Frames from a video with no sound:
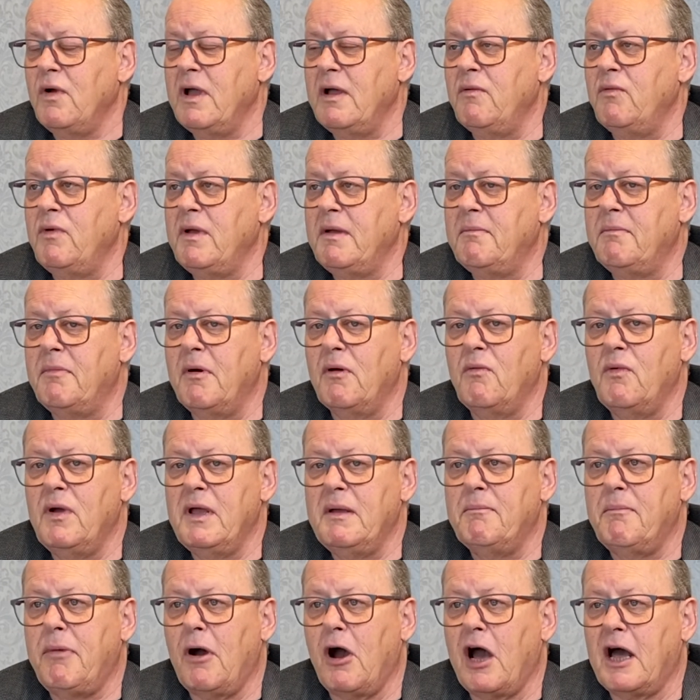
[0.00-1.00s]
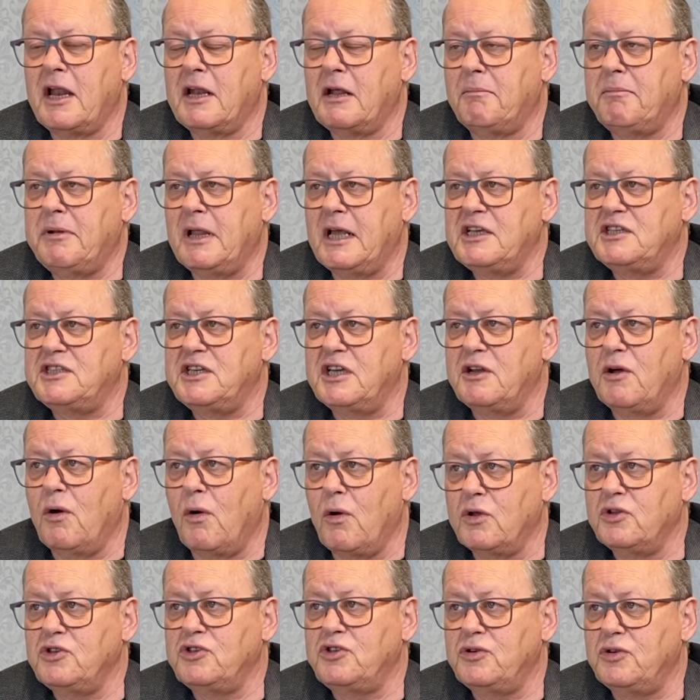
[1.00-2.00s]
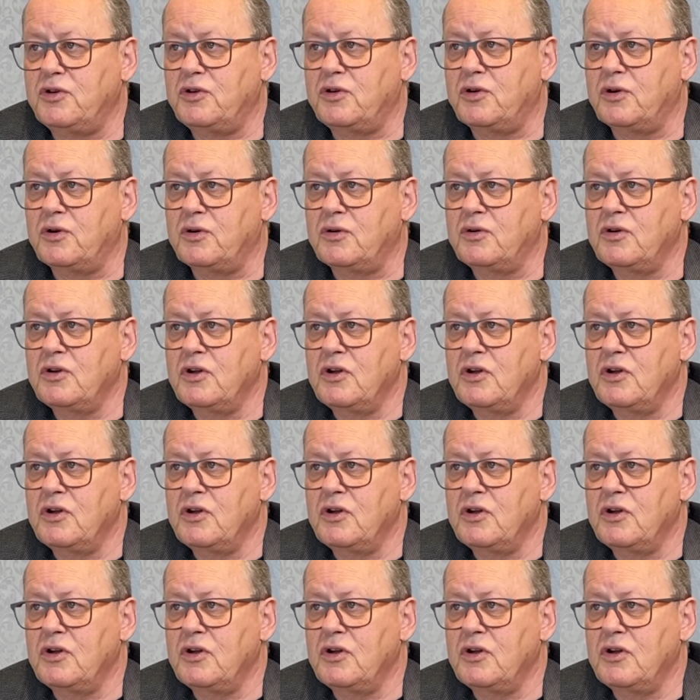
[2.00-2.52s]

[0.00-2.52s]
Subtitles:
We bought a place in Onjuku,